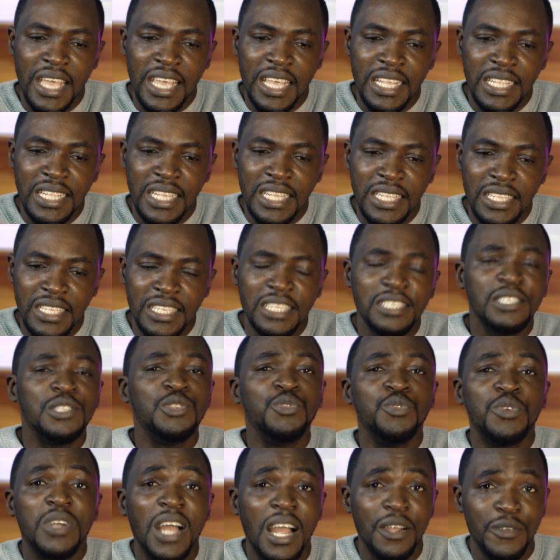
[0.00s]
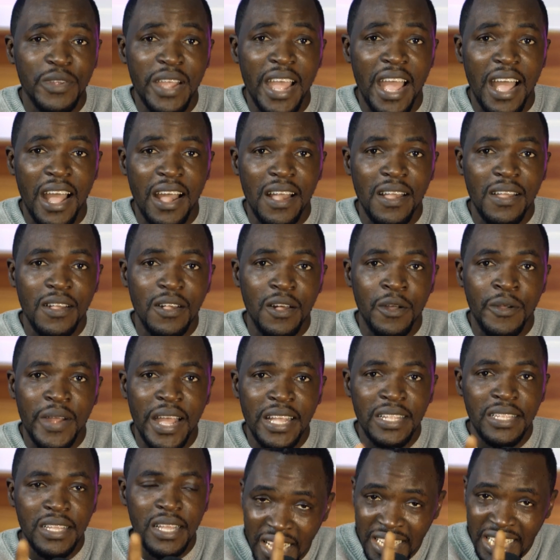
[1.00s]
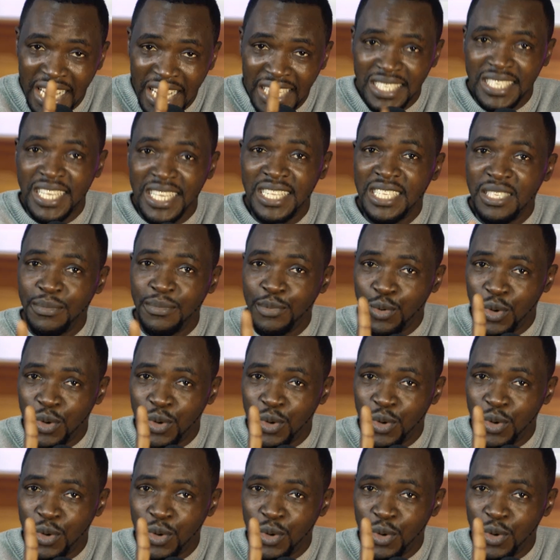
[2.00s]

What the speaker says: in his new career. All right. And I say this